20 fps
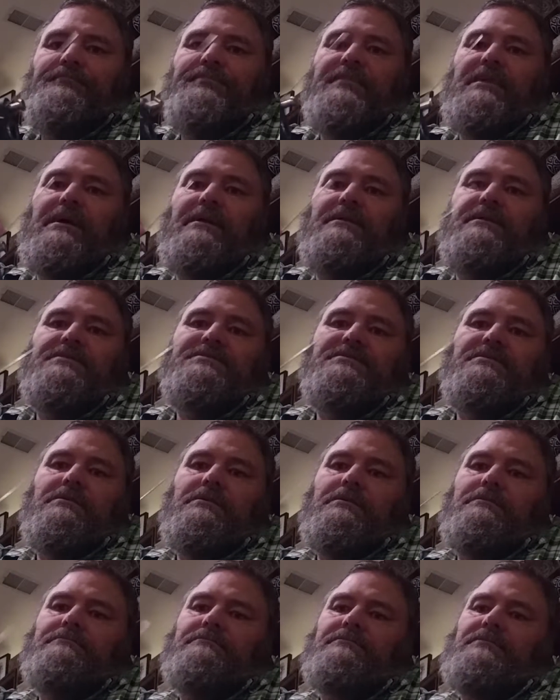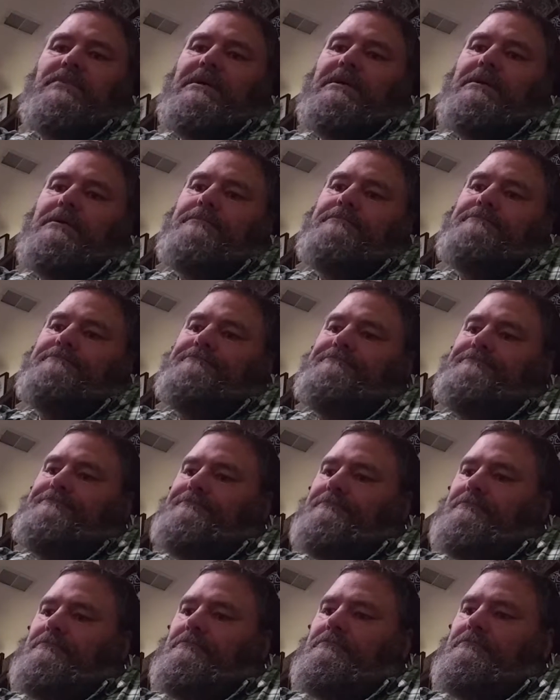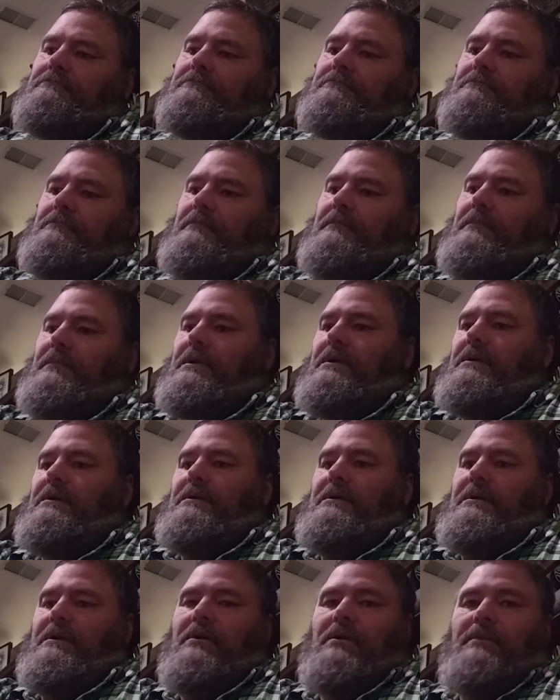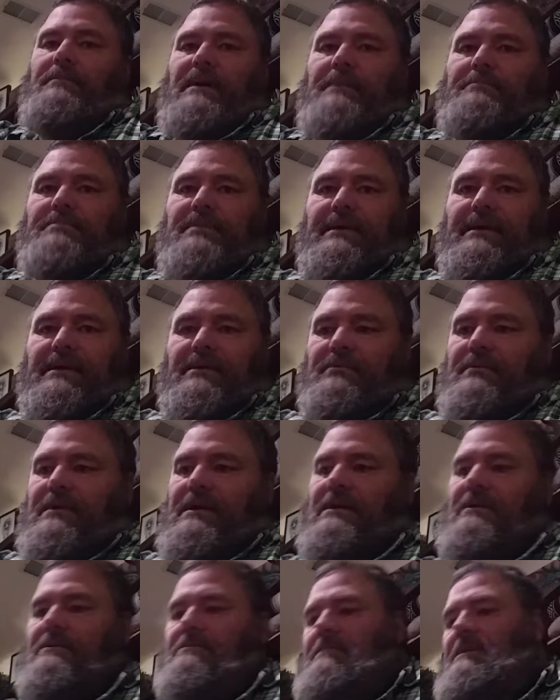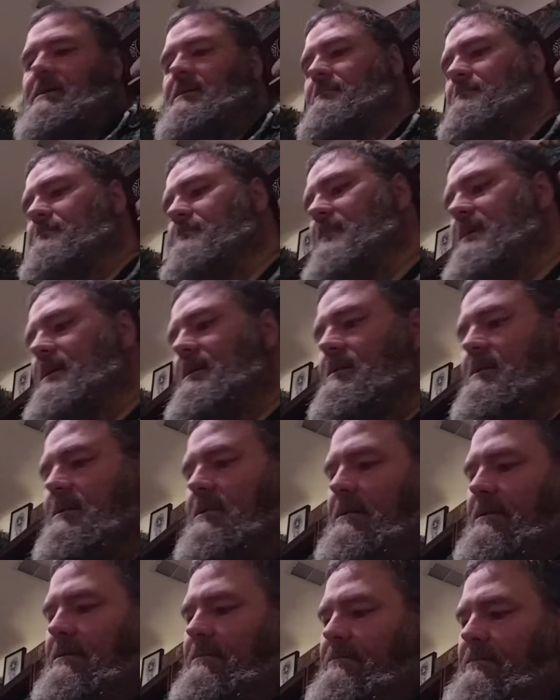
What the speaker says: and this will, well, all my playing around, my little